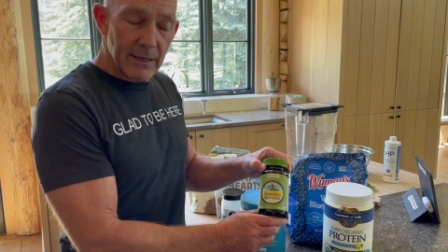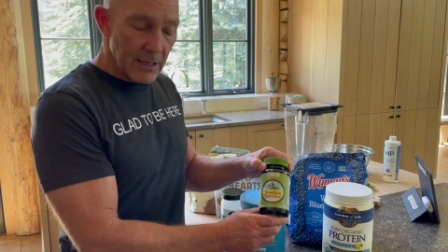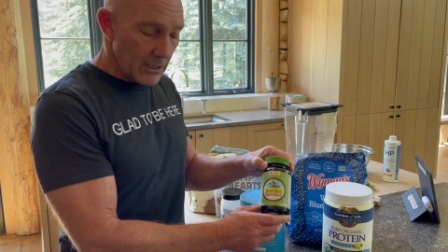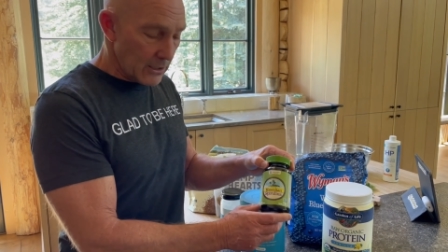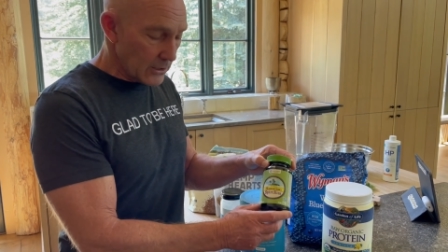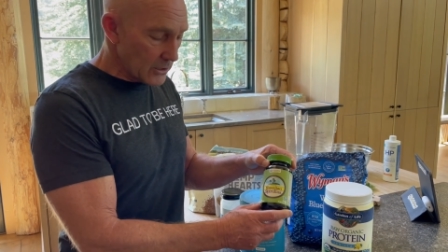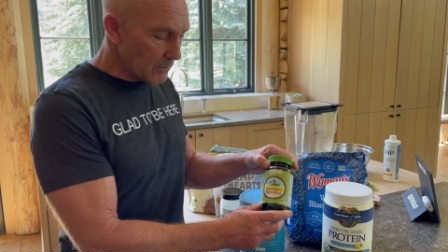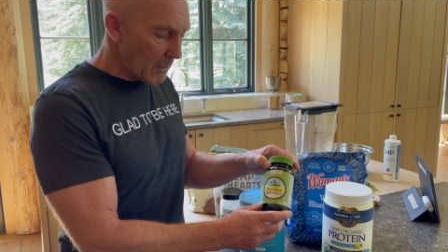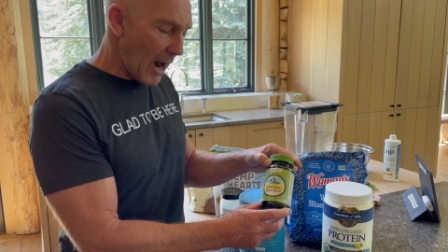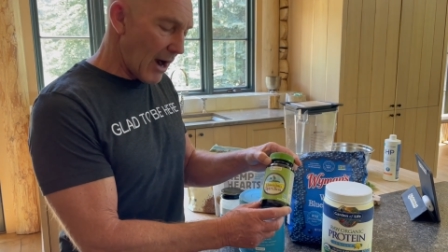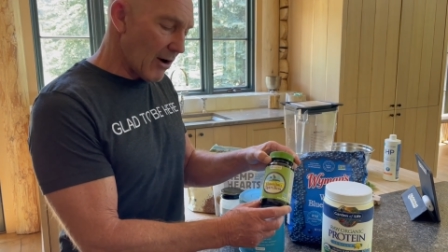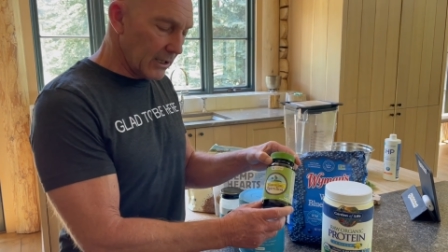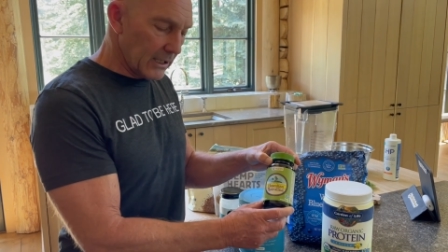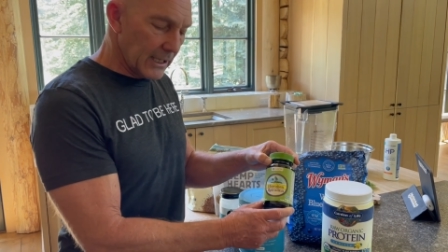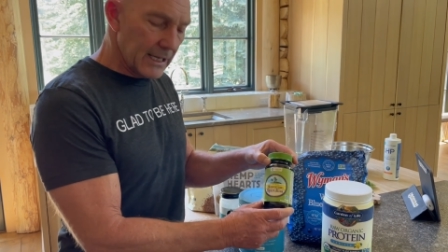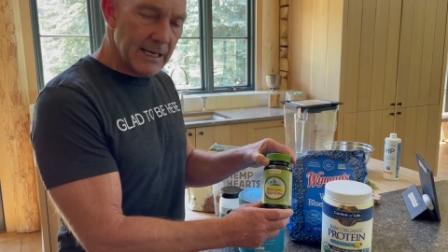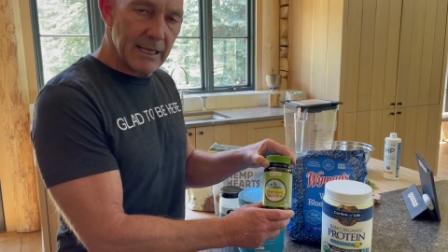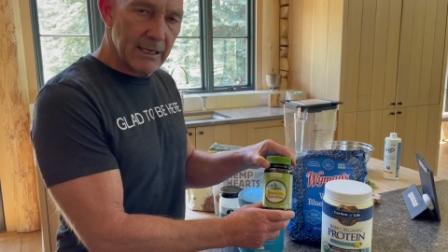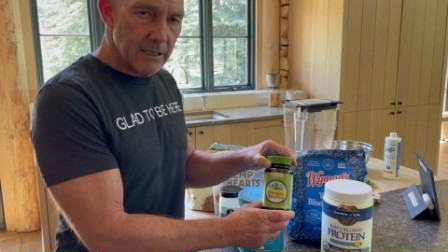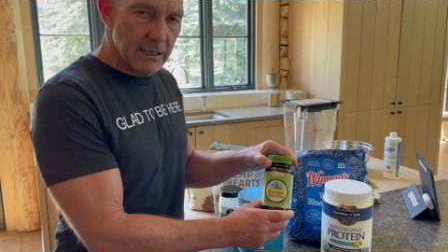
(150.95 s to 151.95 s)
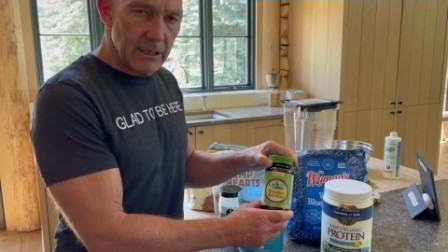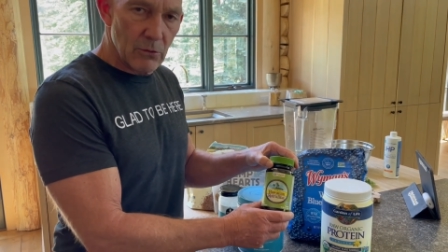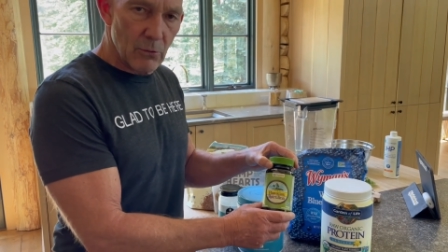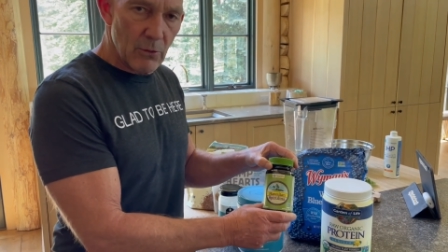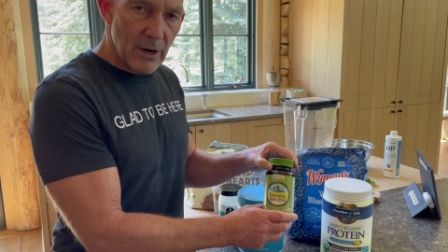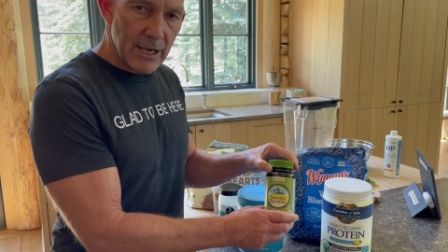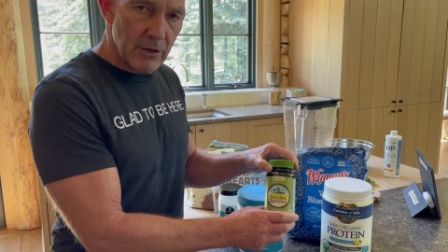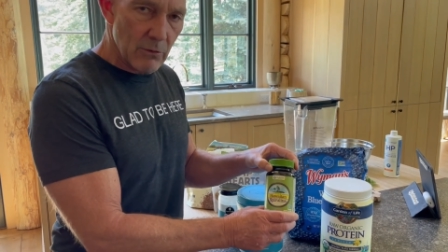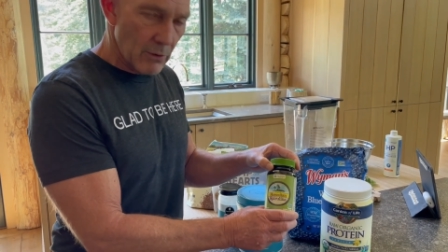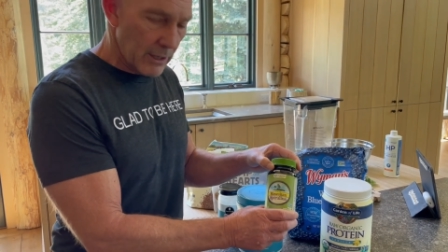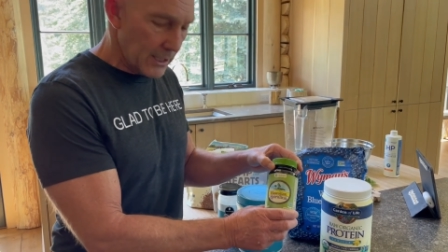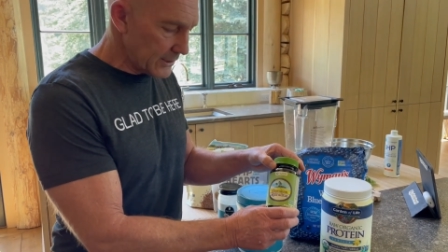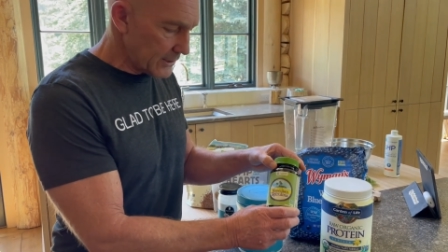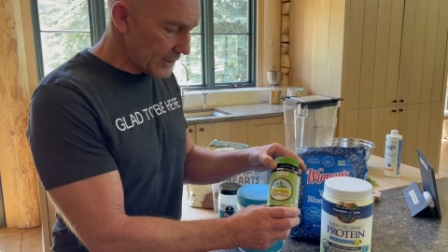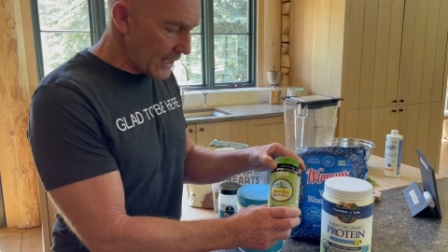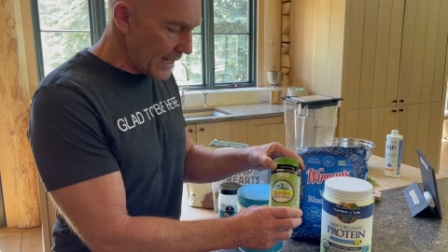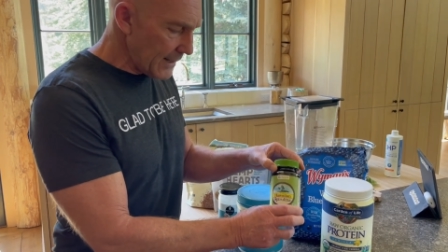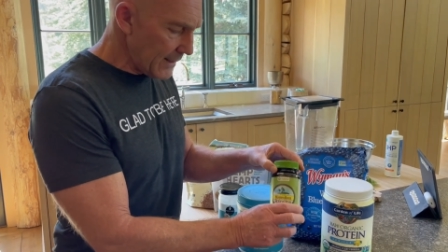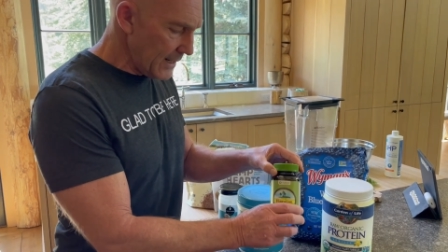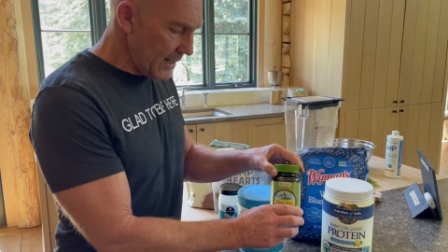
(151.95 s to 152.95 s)
Or spirulina, either way you wanna
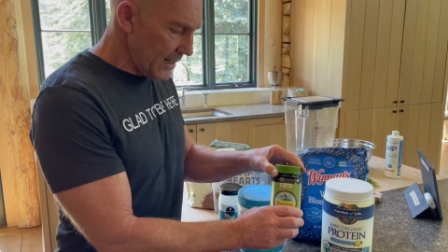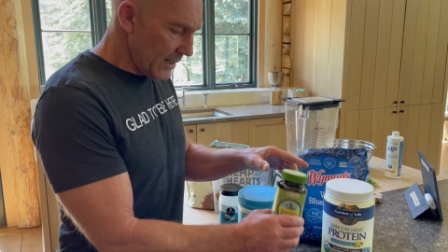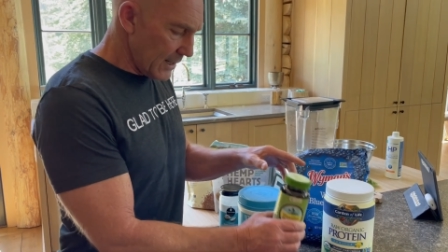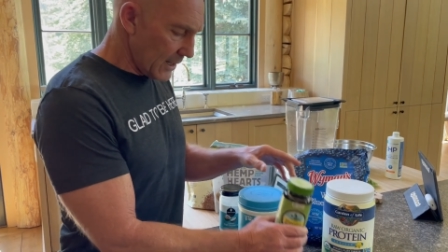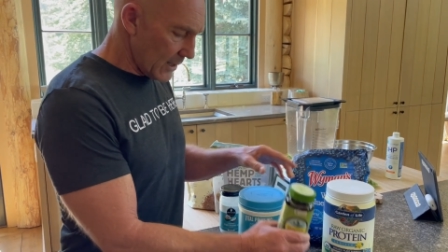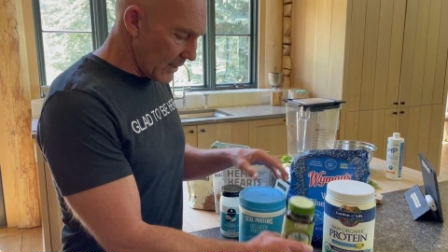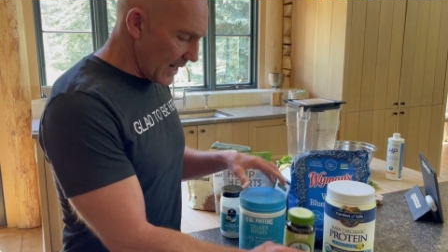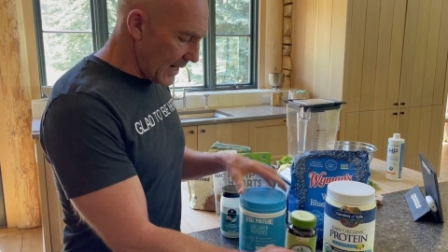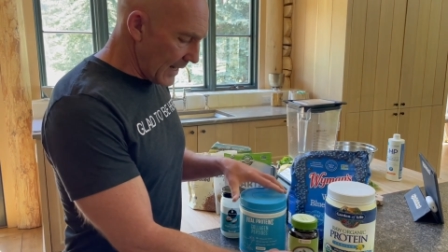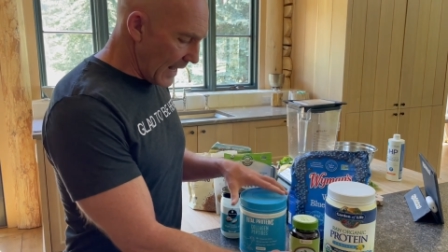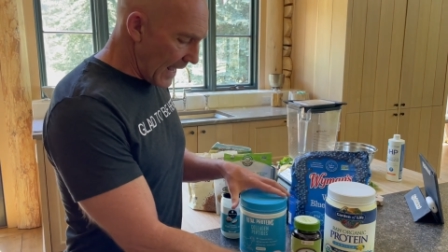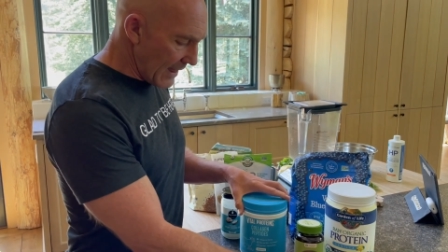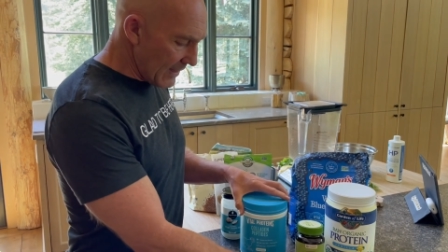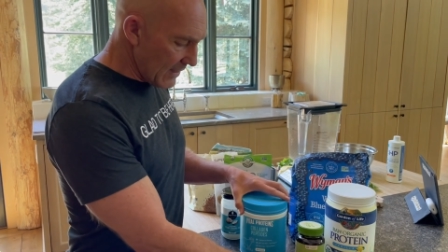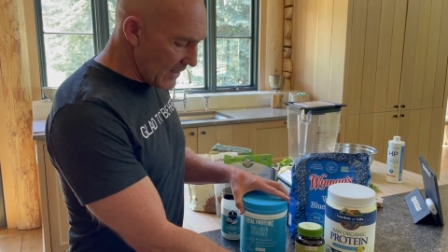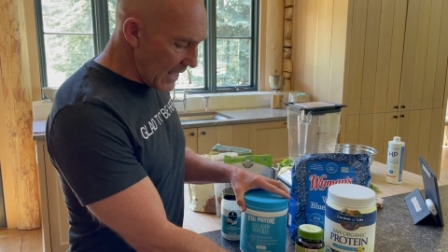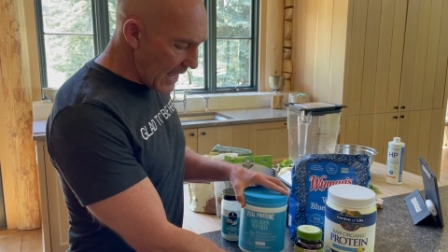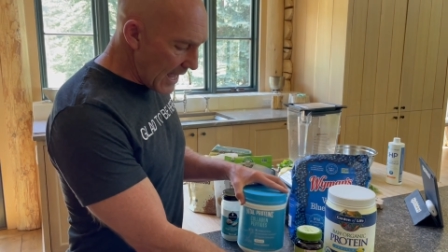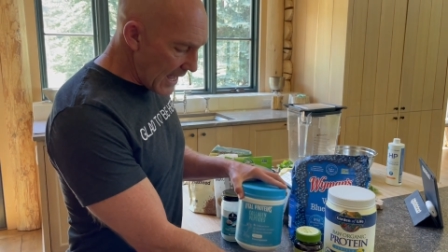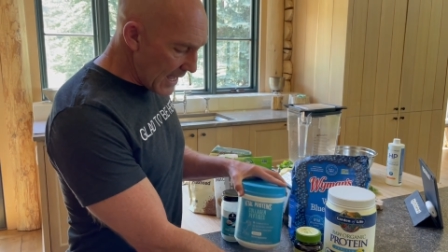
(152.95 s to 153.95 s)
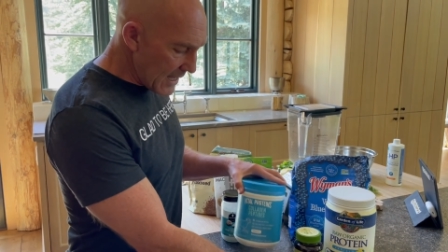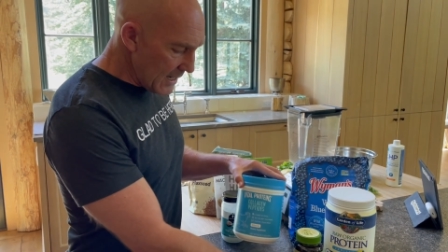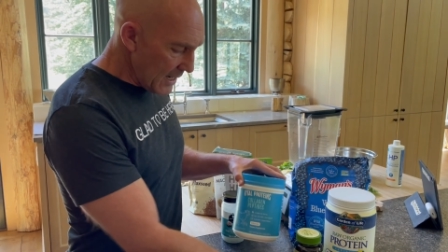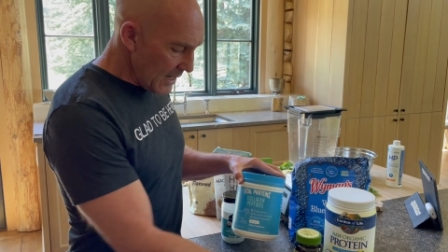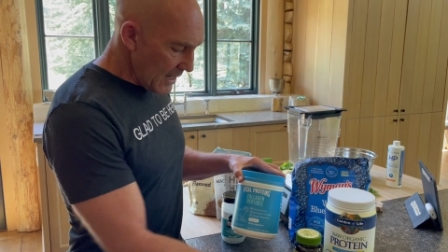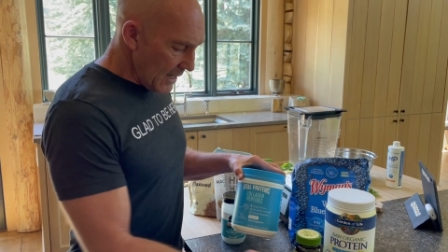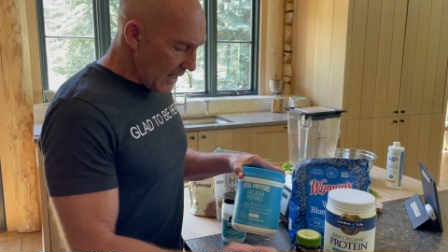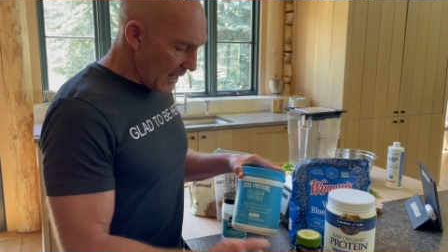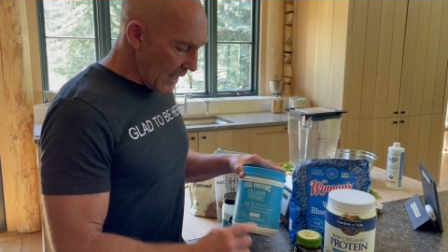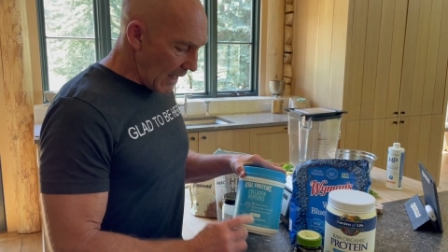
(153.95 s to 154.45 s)
say it, all right? And then